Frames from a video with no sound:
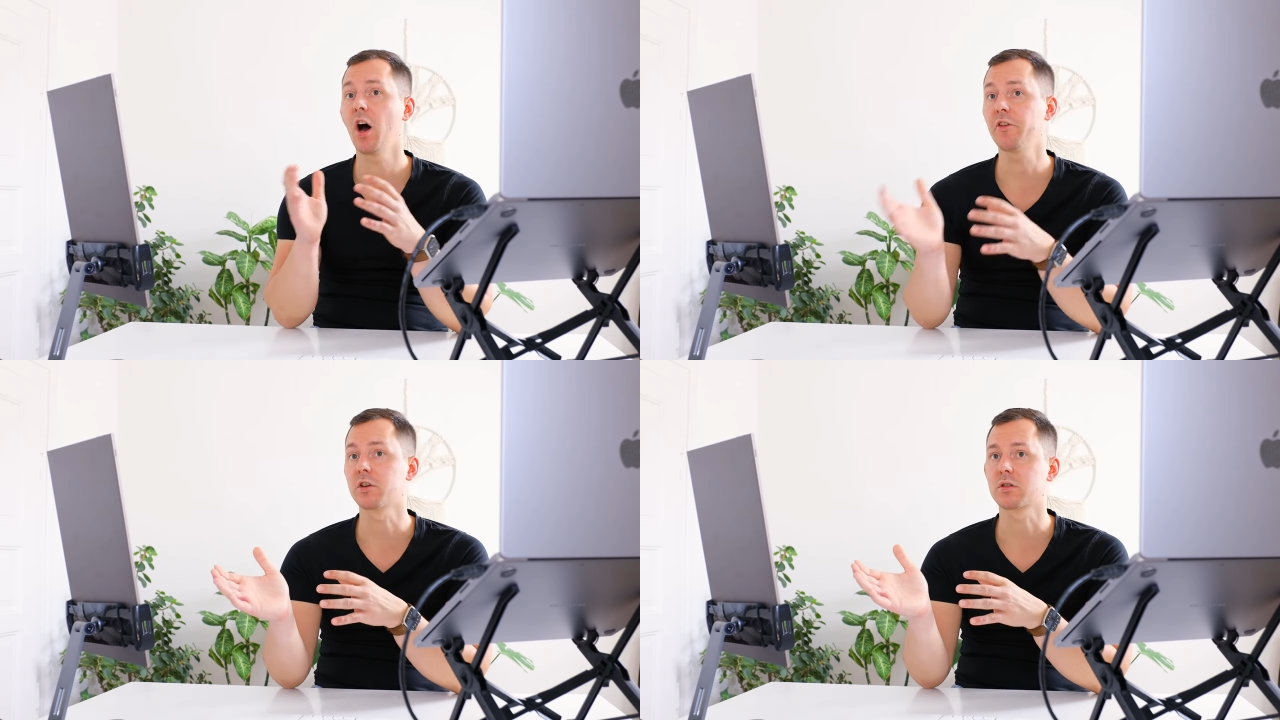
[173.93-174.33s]

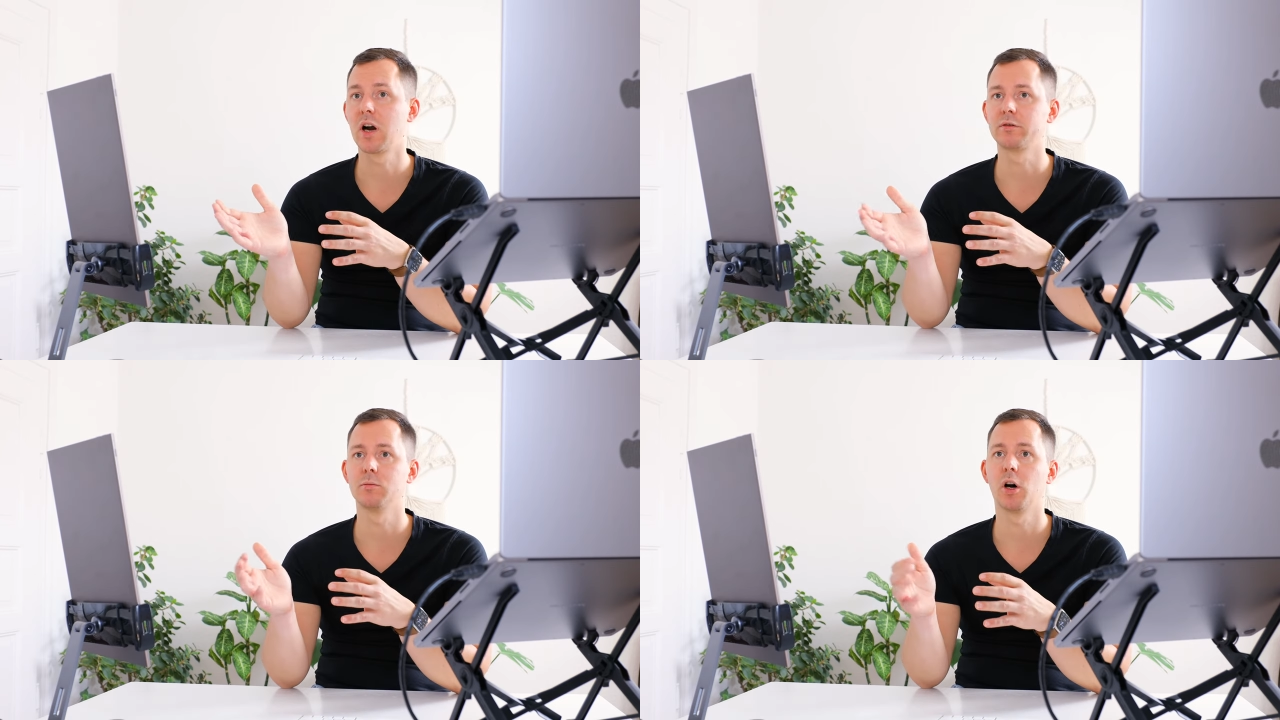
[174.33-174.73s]
other
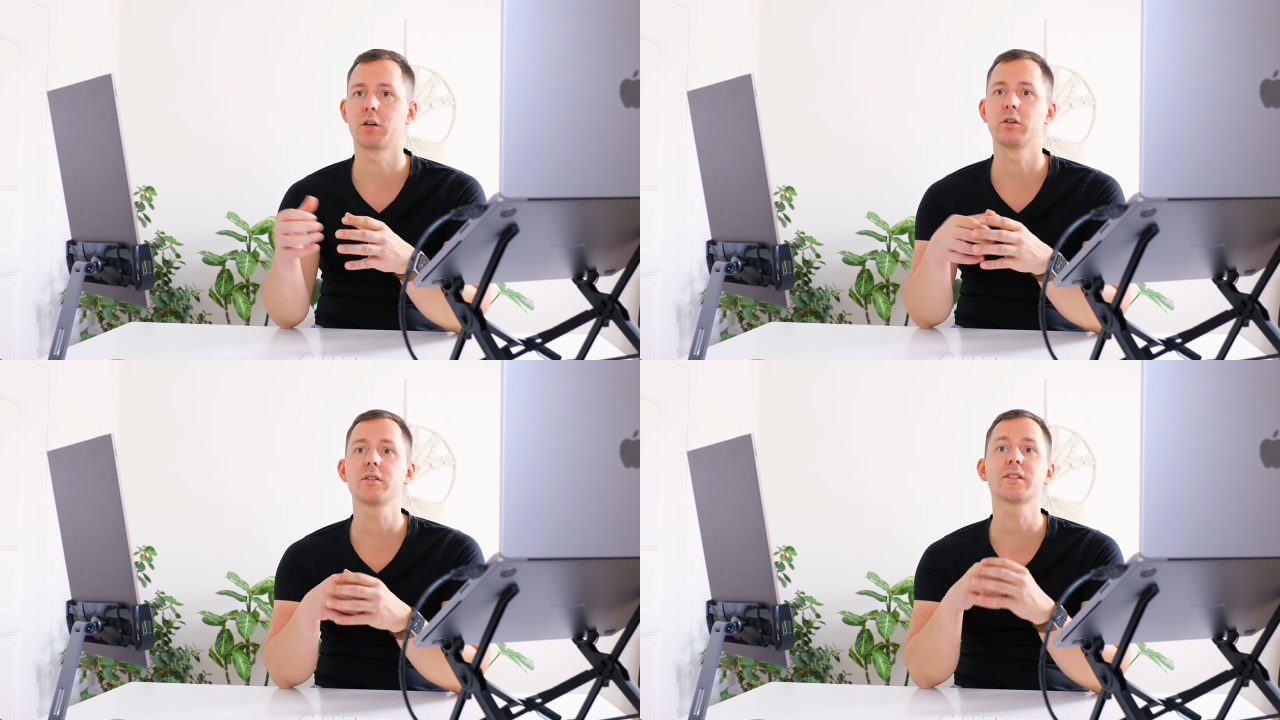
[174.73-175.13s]
travel
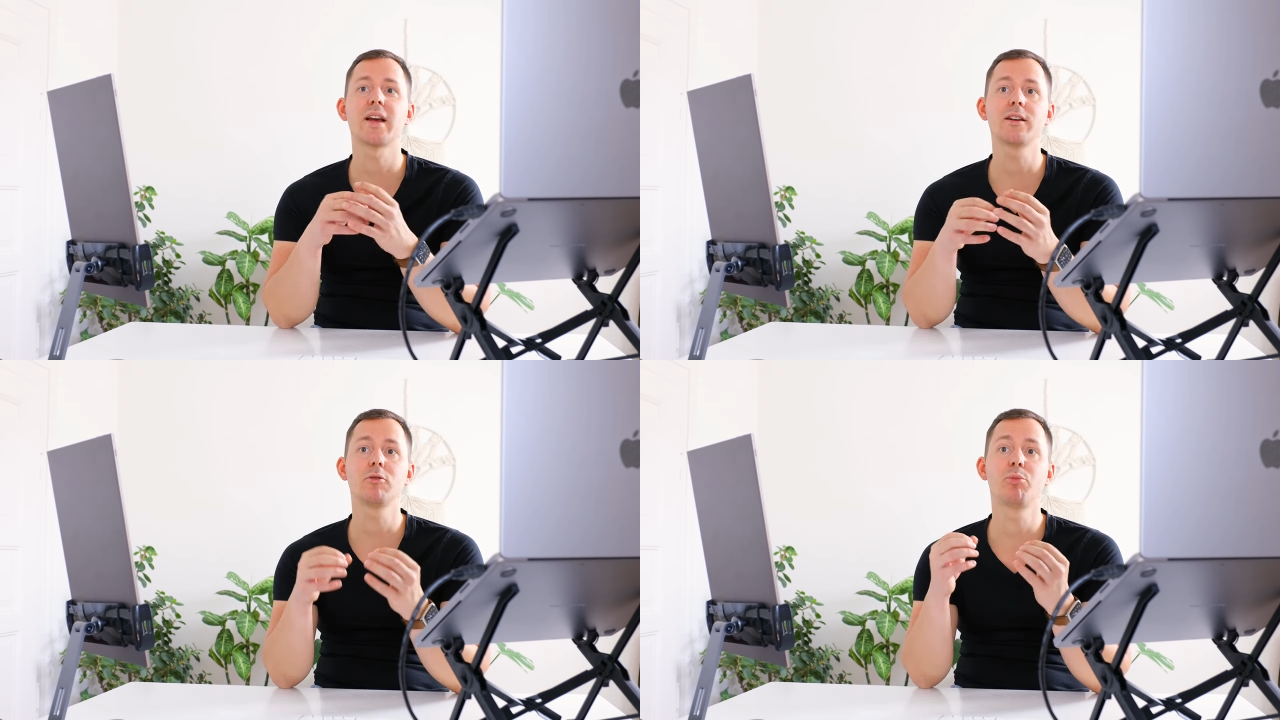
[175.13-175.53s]
monitors
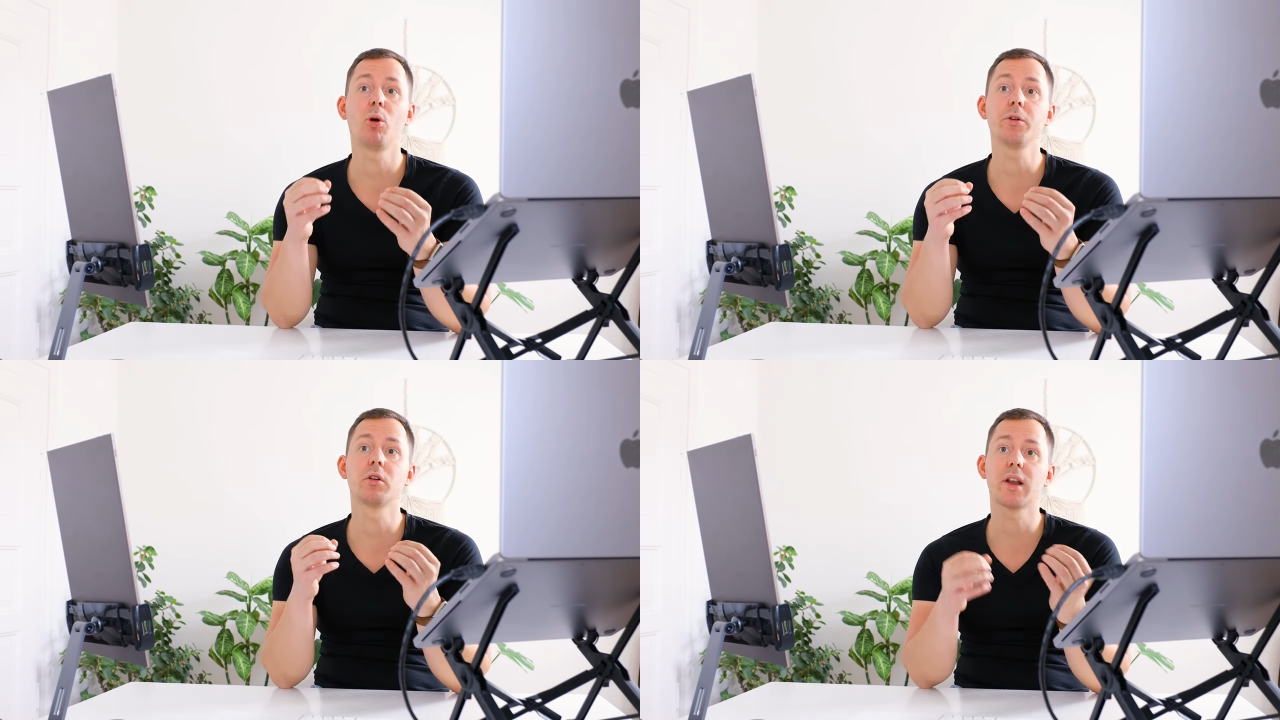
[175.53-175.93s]
tend to
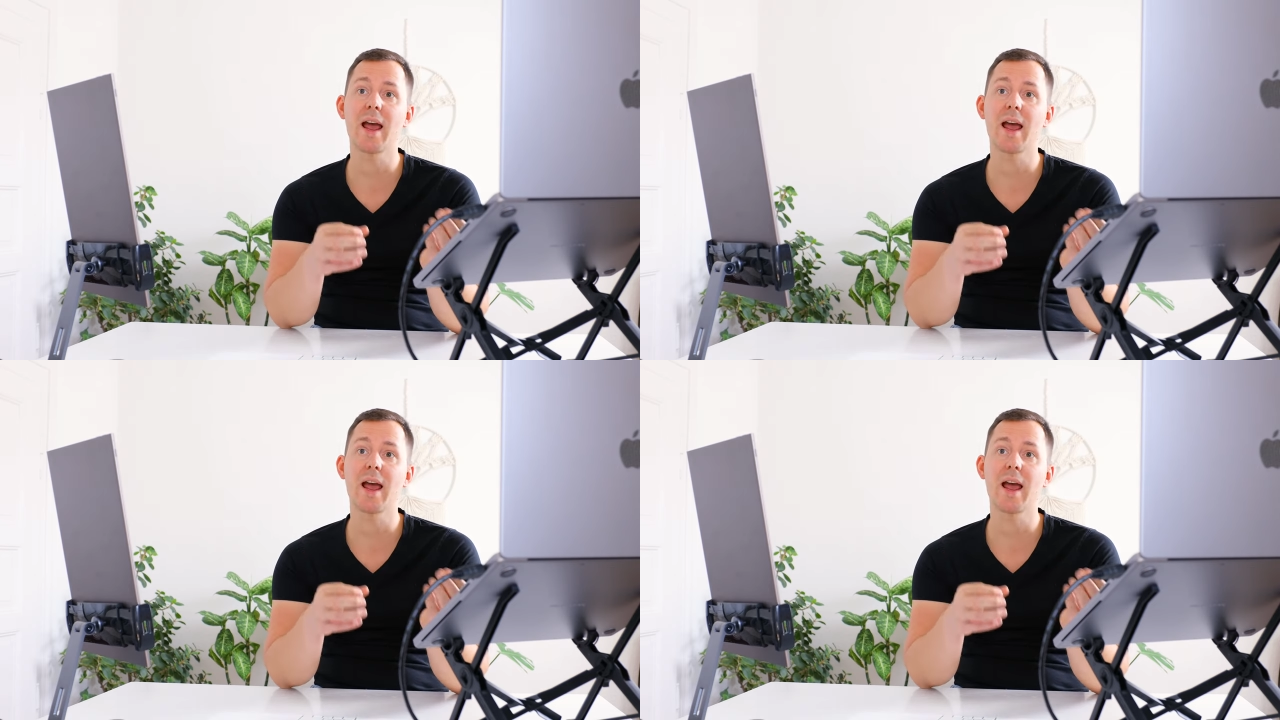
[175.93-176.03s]
pull your